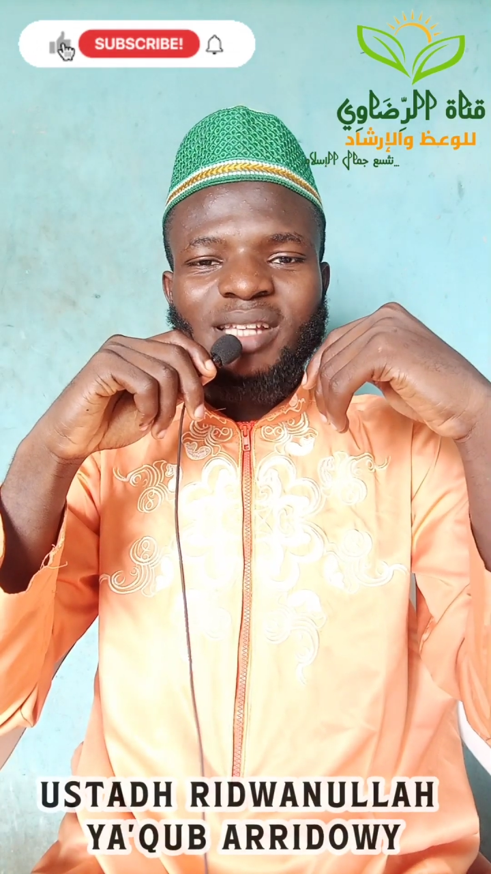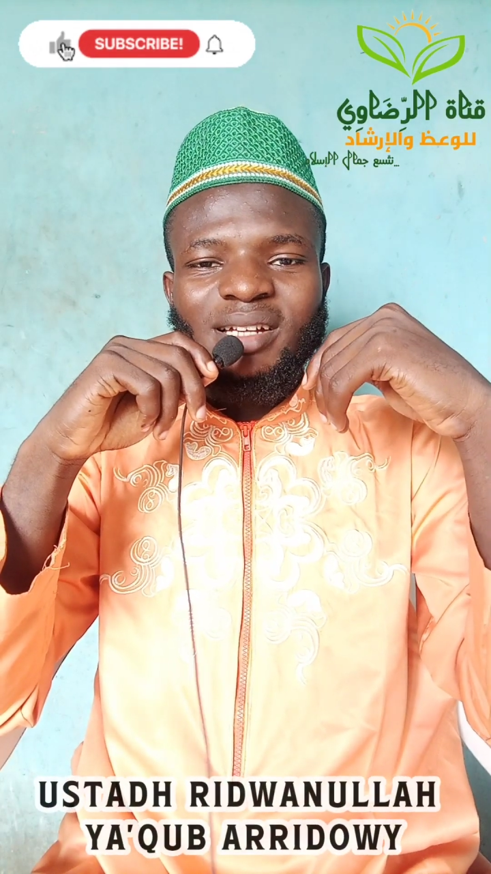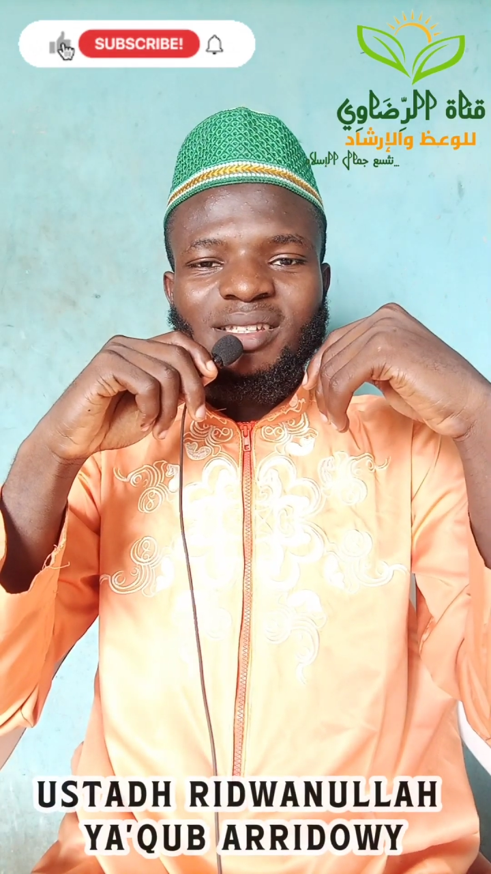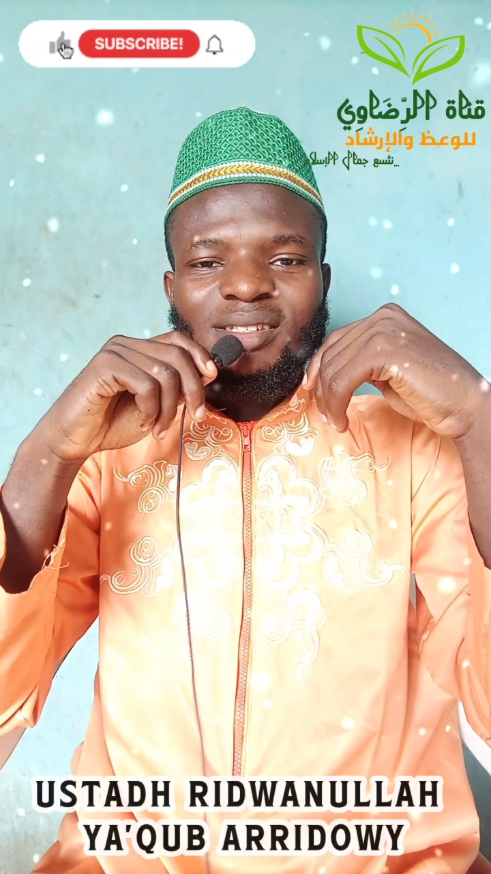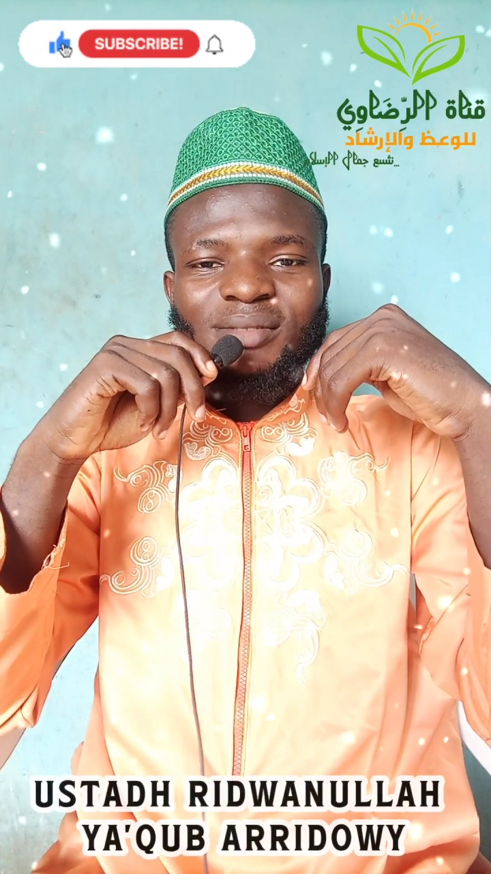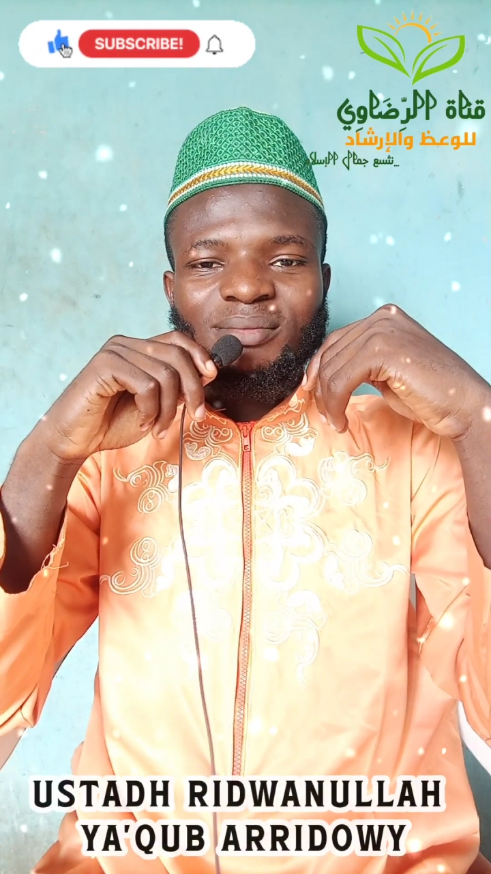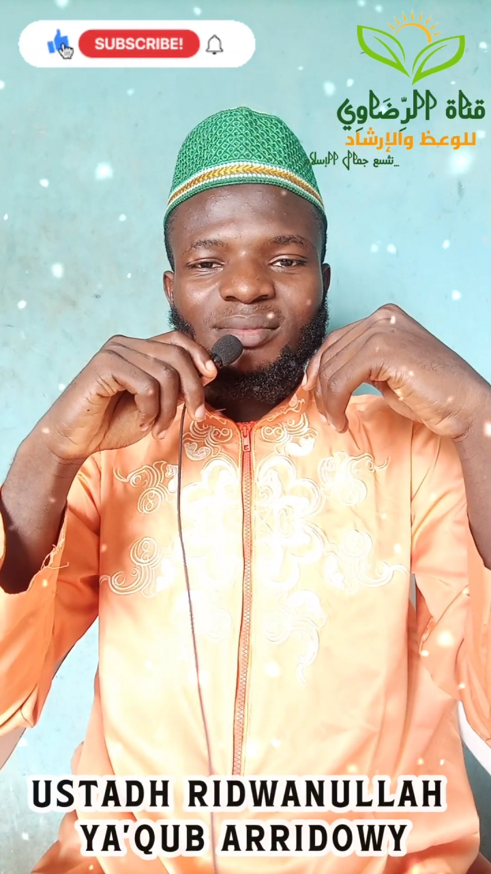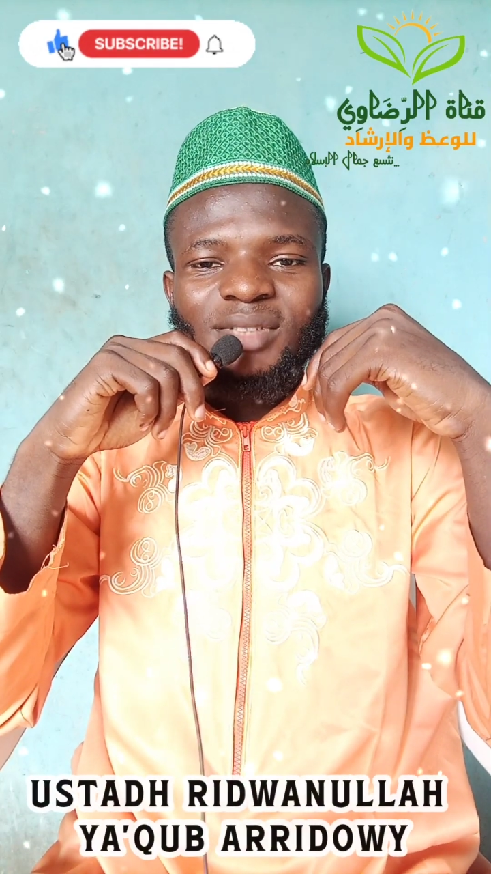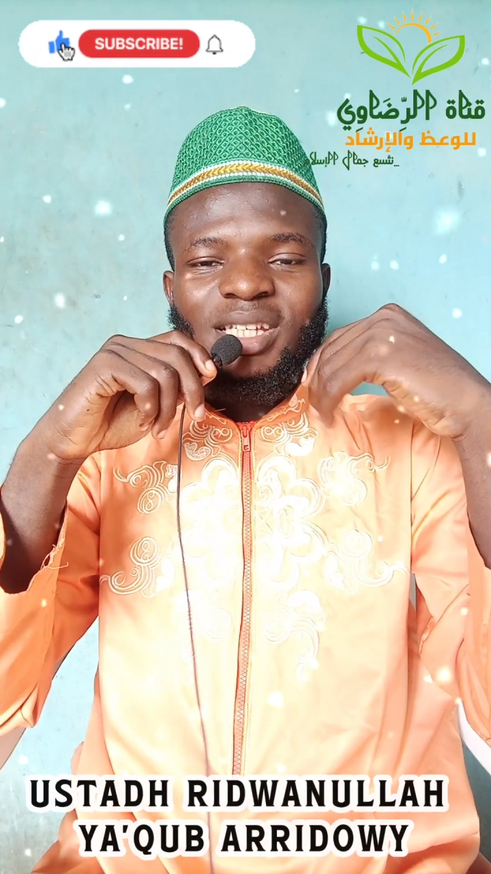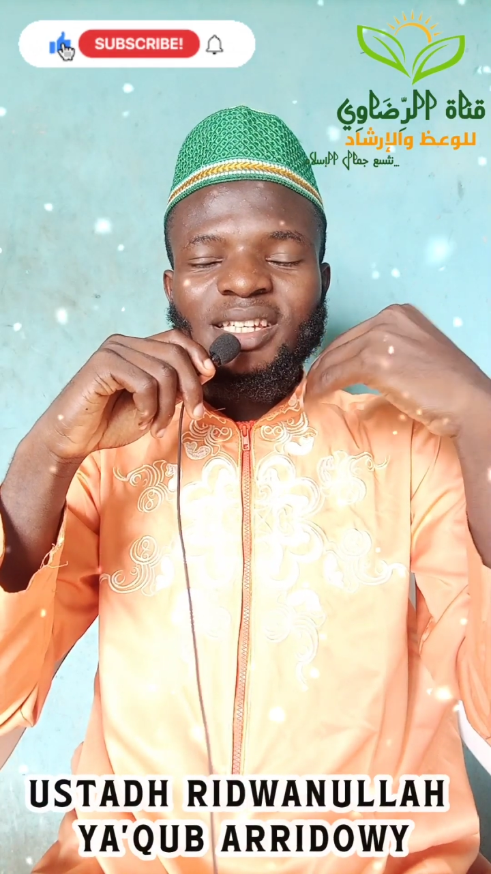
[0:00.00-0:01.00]
that
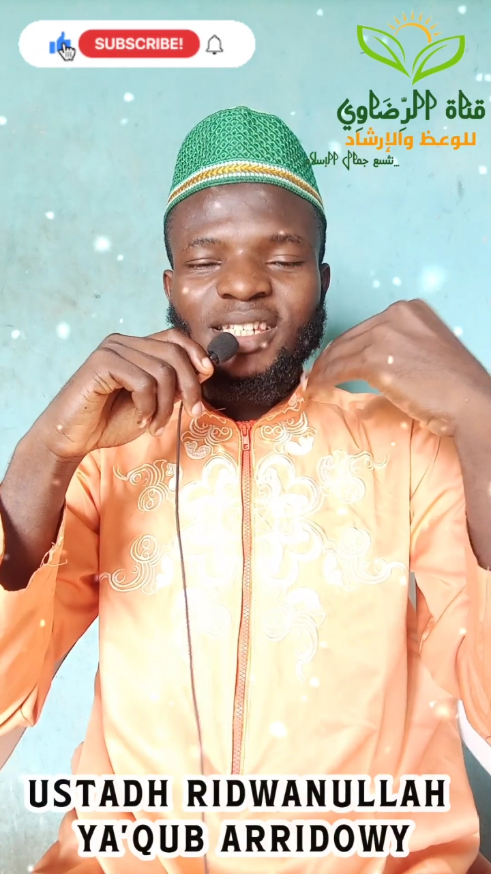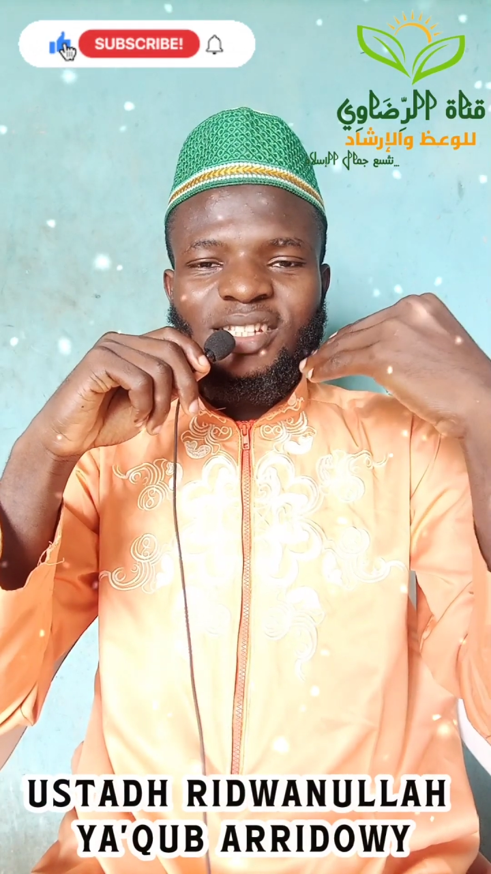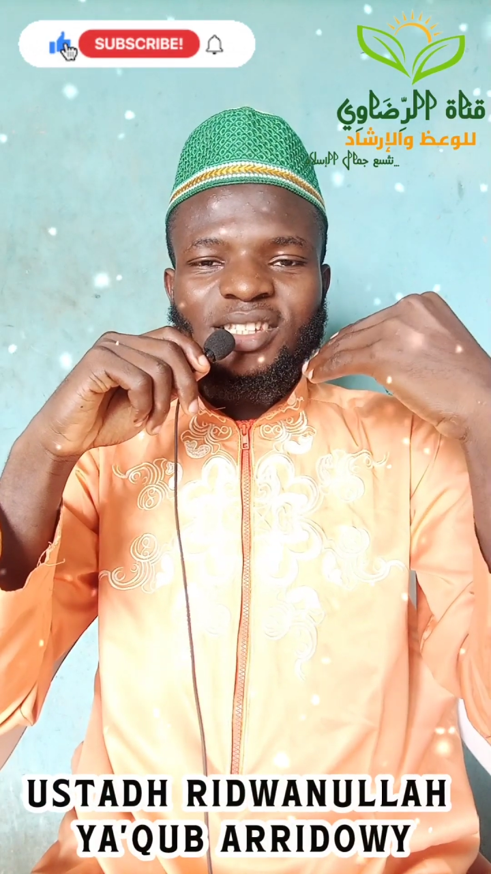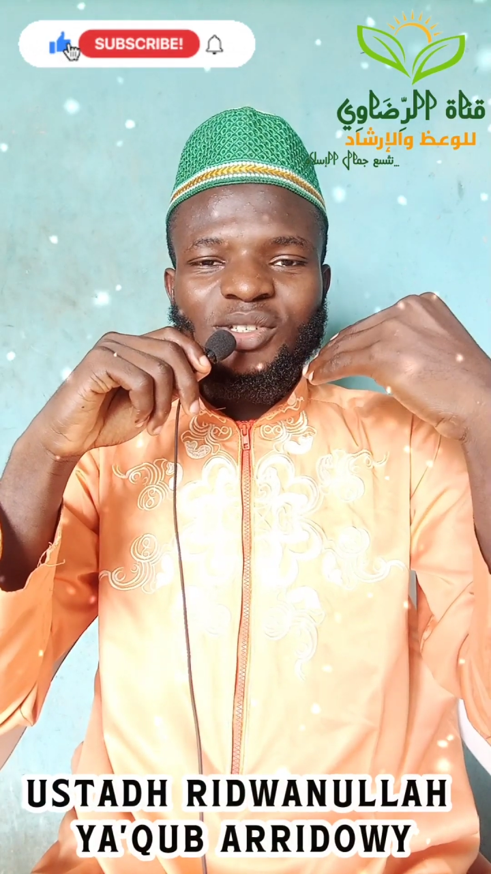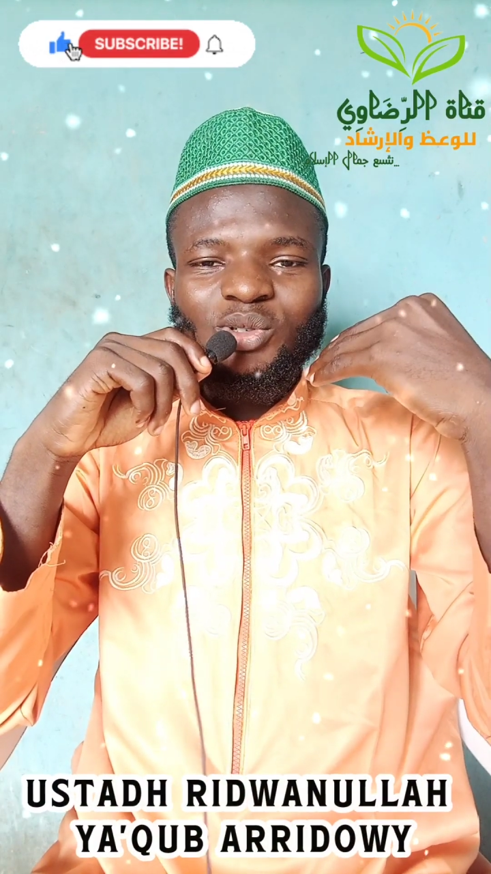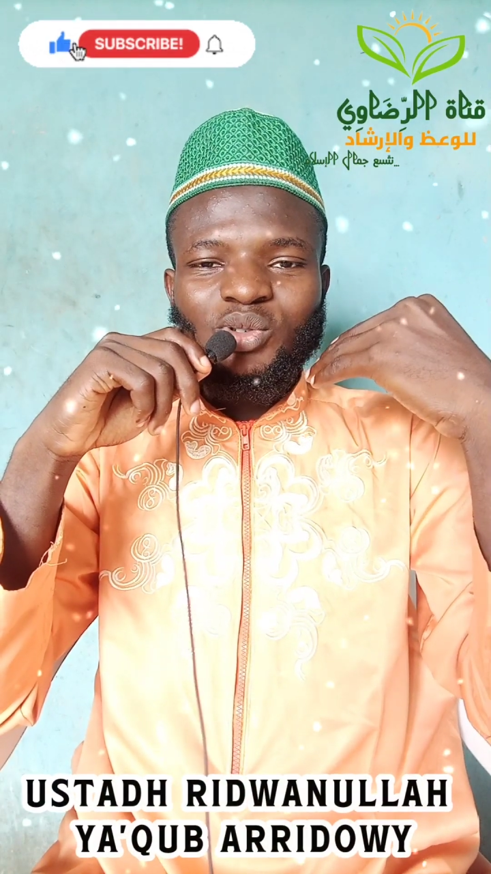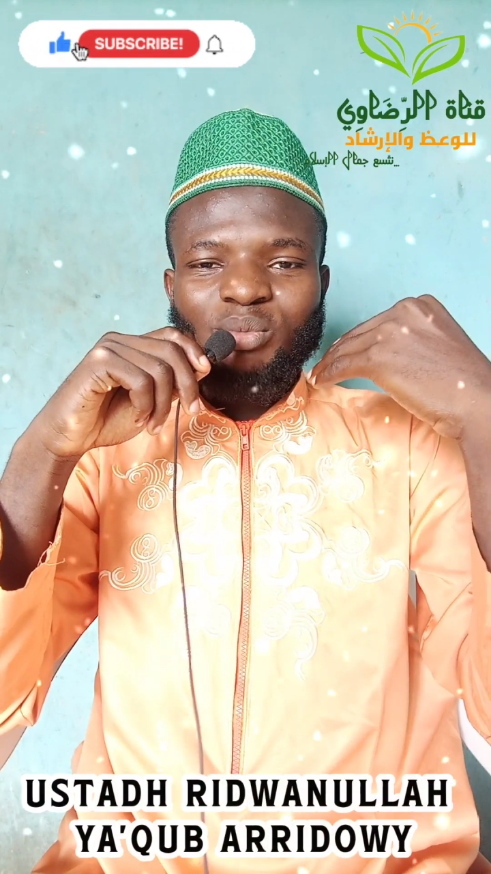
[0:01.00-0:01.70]
he didn't used to